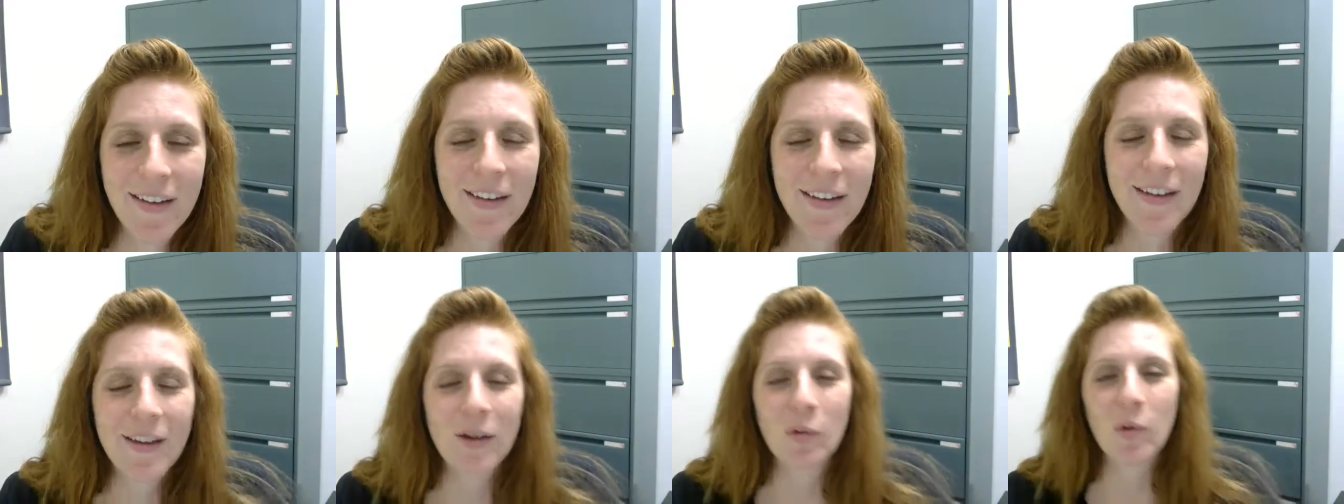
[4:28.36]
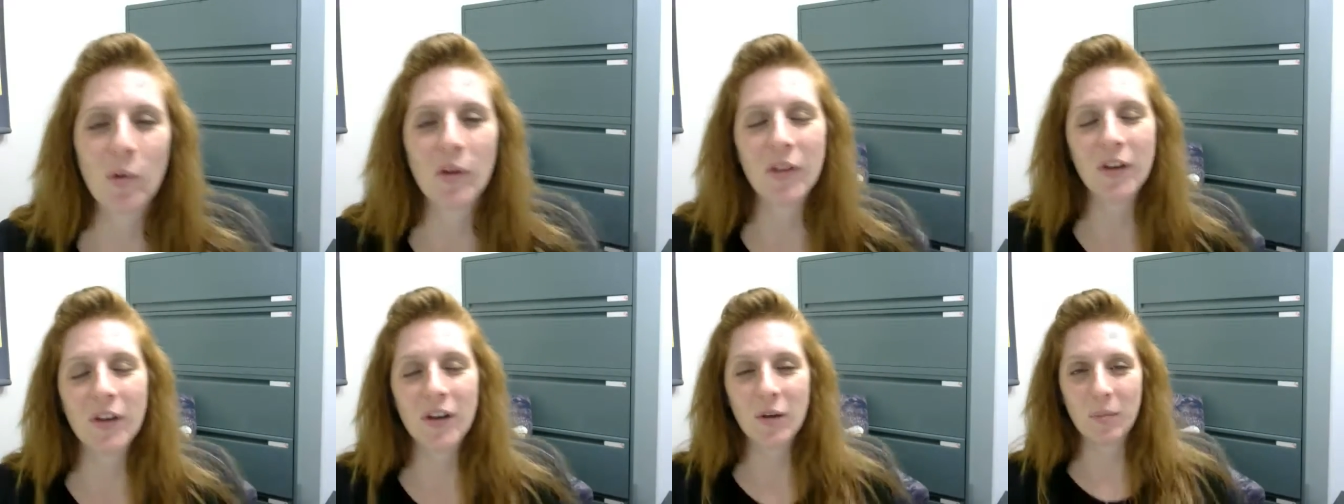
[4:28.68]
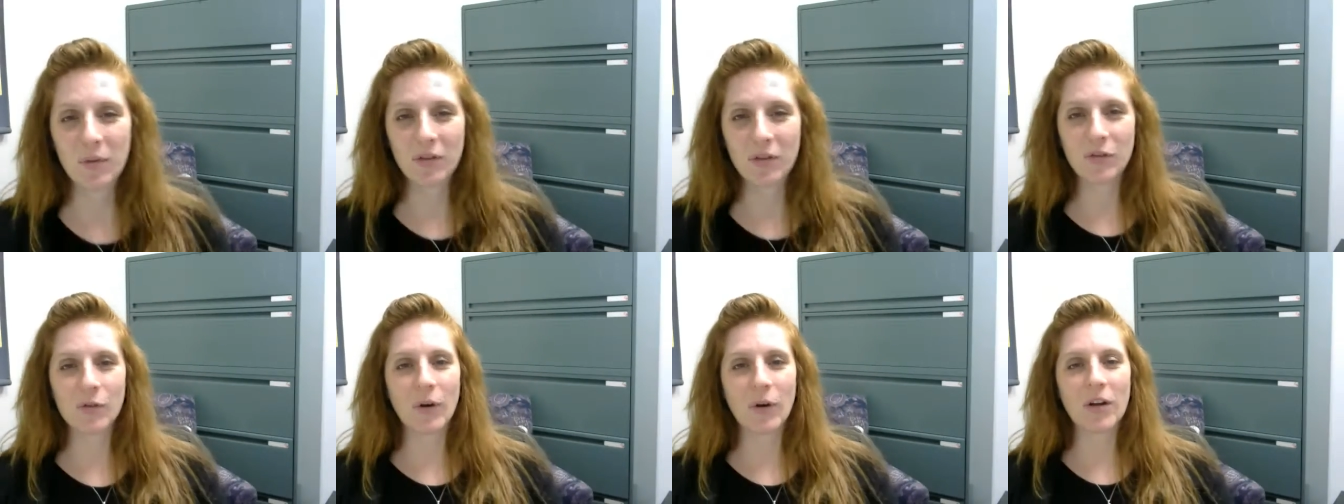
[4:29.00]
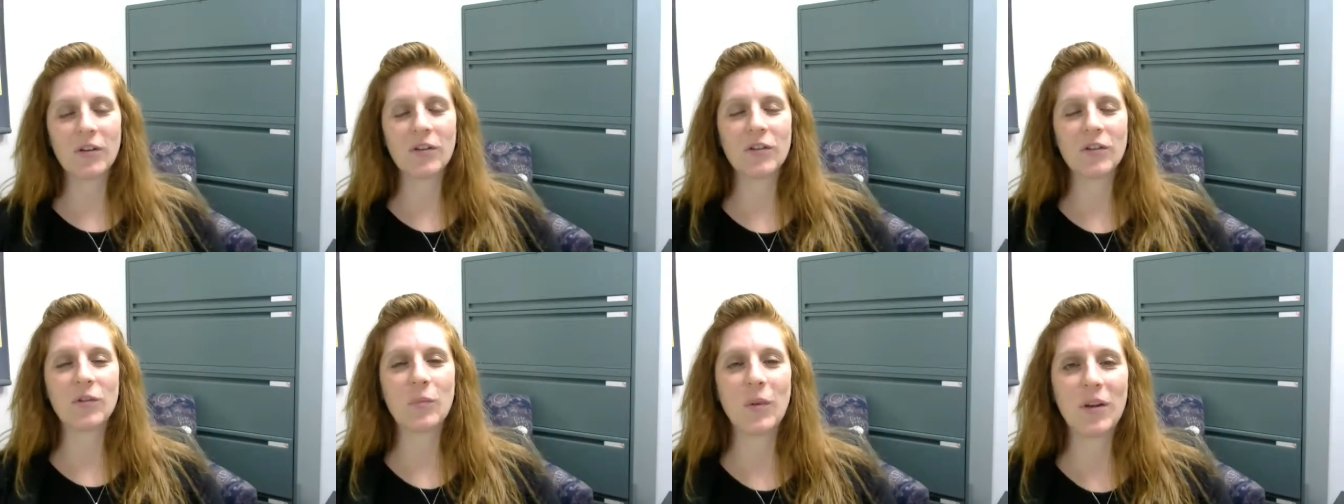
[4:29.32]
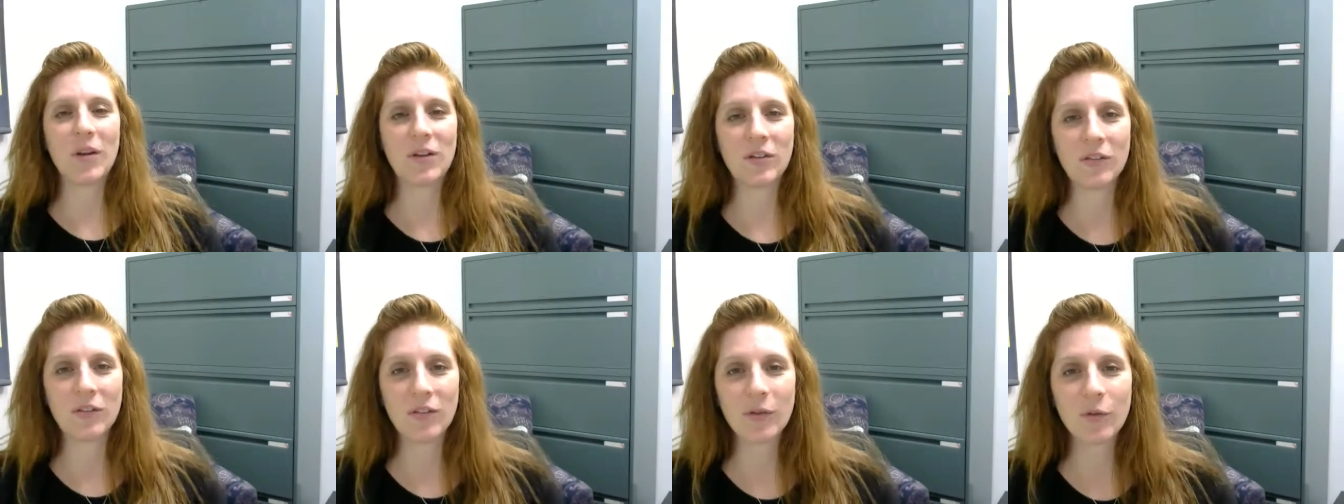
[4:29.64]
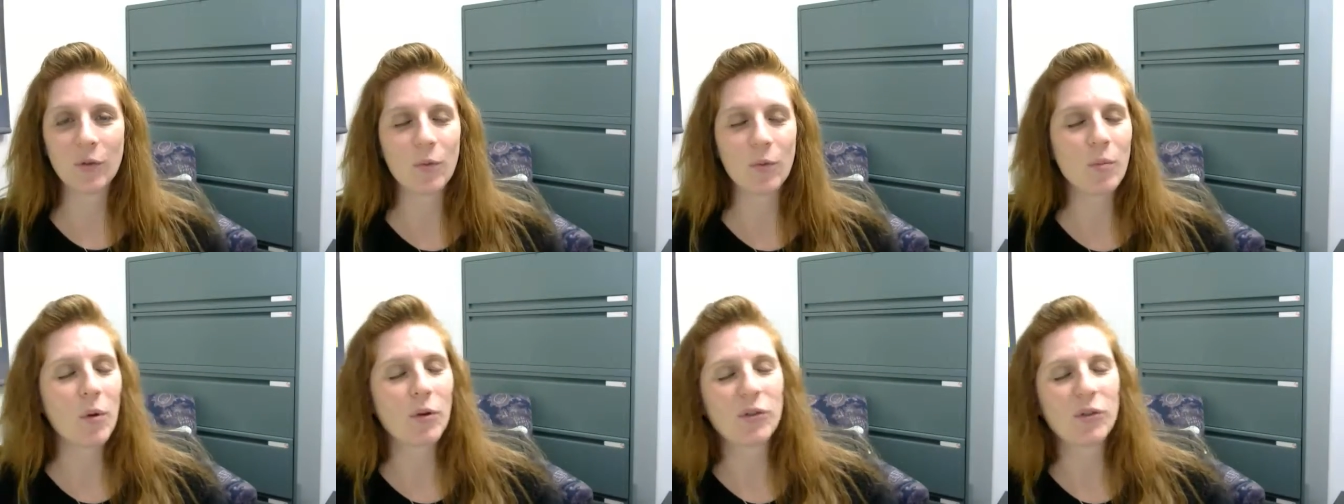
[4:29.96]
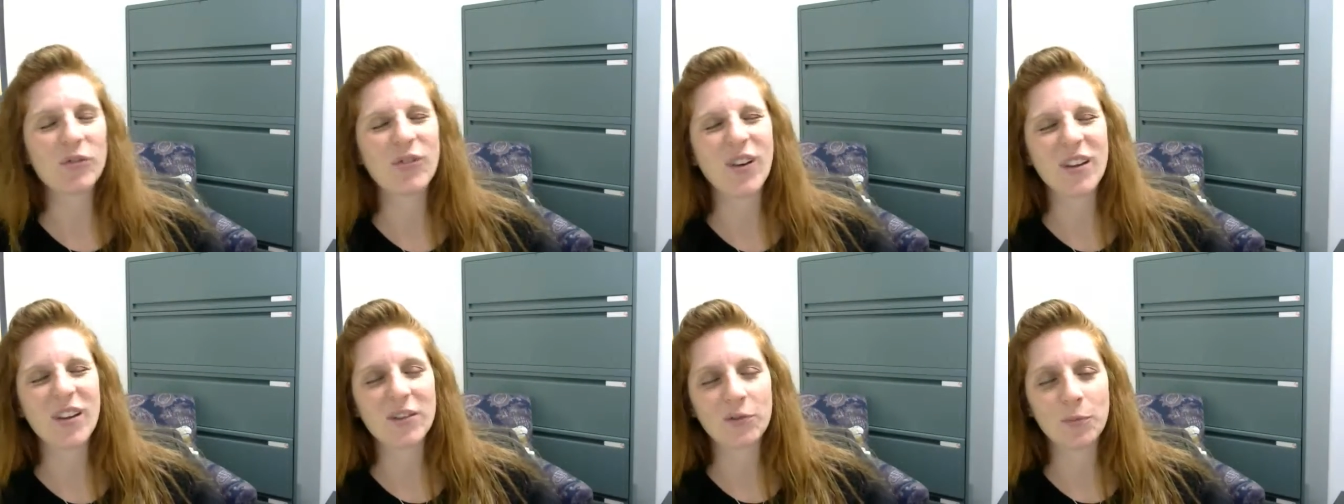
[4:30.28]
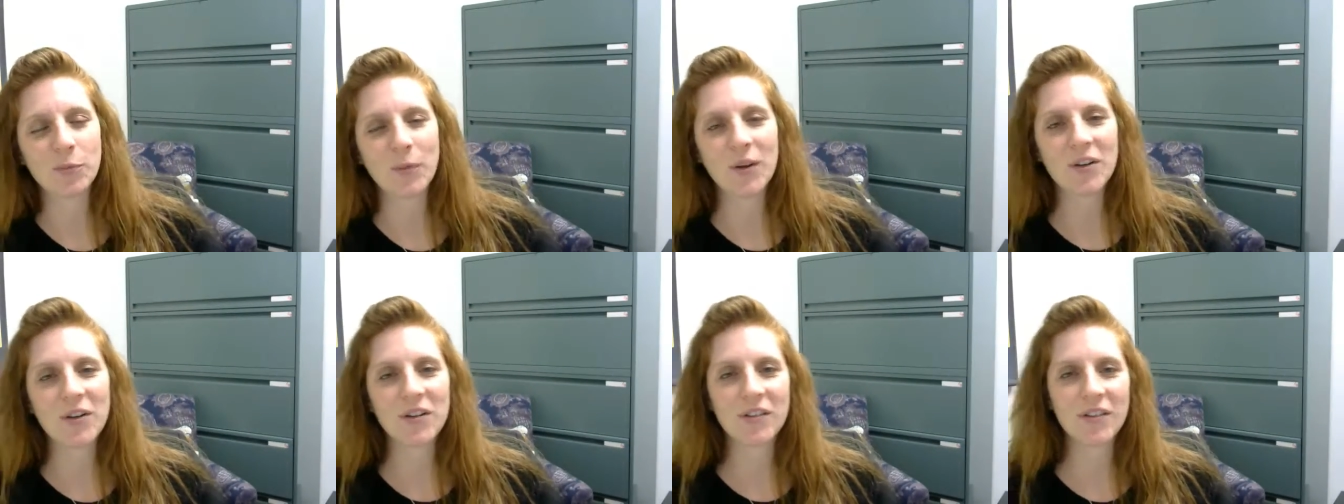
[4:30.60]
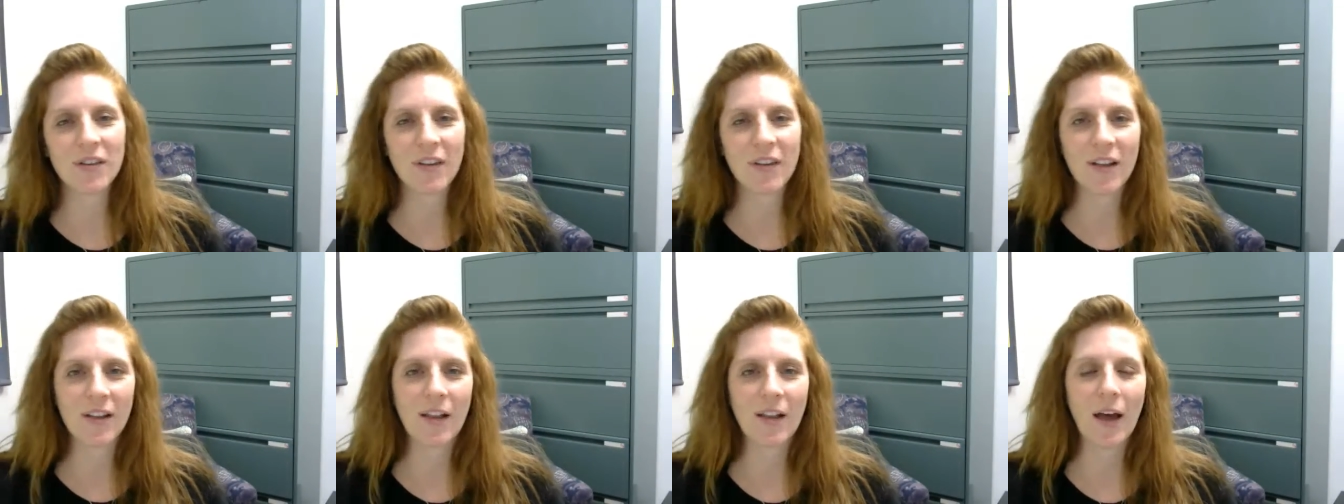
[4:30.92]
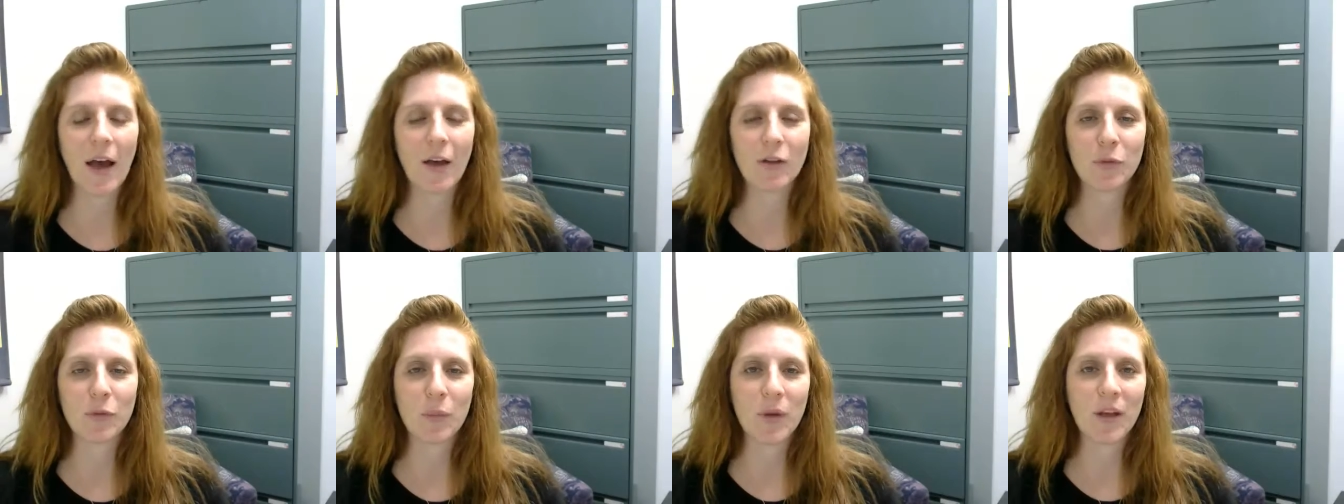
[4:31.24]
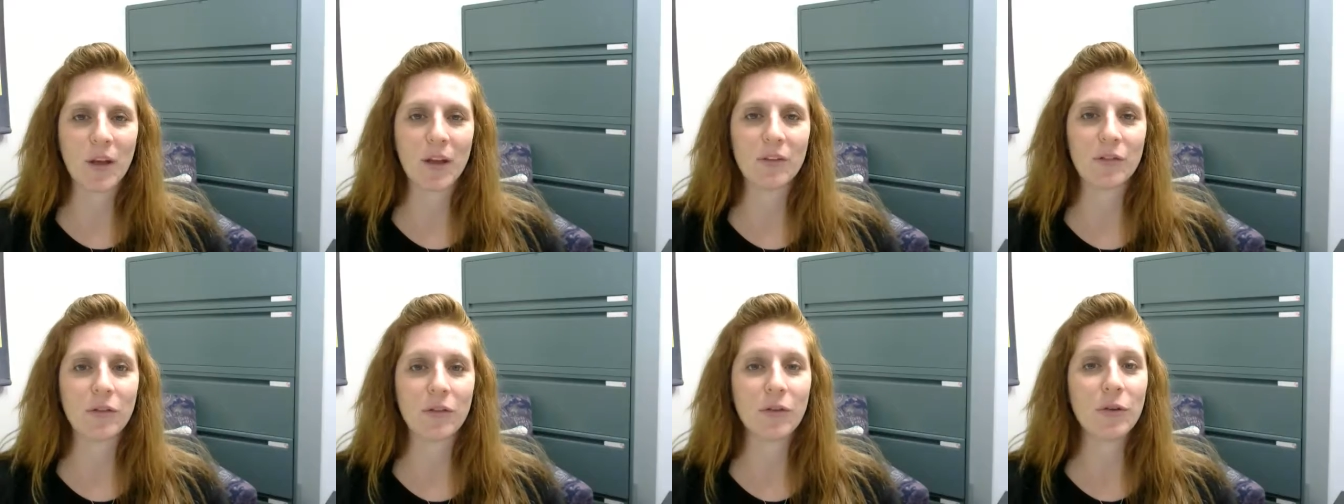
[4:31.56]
with the demonstration speeches. These are the most fun speeches in the class because